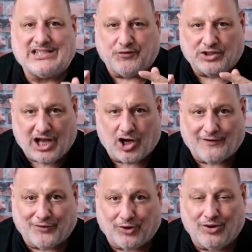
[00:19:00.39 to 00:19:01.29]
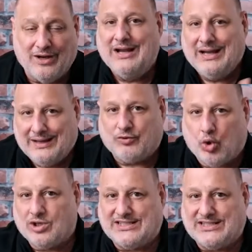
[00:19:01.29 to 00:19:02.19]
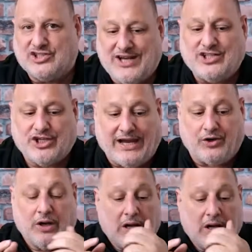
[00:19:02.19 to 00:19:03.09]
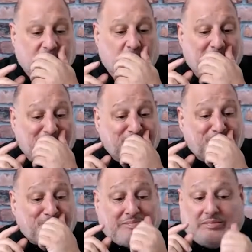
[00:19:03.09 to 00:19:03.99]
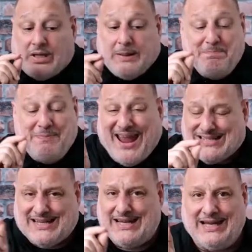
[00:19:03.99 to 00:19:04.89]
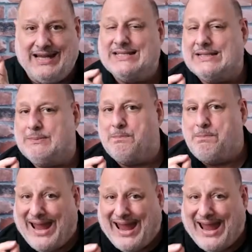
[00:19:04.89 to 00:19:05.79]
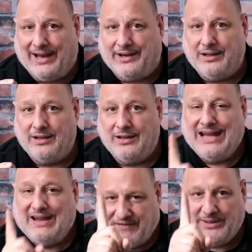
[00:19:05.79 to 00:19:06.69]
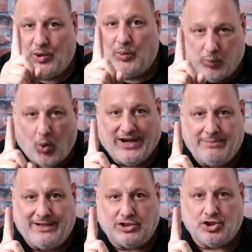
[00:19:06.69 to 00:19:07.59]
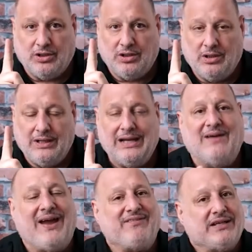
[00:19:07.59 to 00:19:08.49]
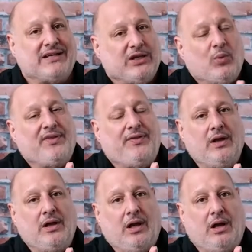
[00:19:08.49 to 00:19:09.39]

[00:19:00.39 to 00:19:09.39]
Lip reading: as a photographer, and of course, as an educator. So, masking isn't bad if I'm dealing with one image. If I have to deal with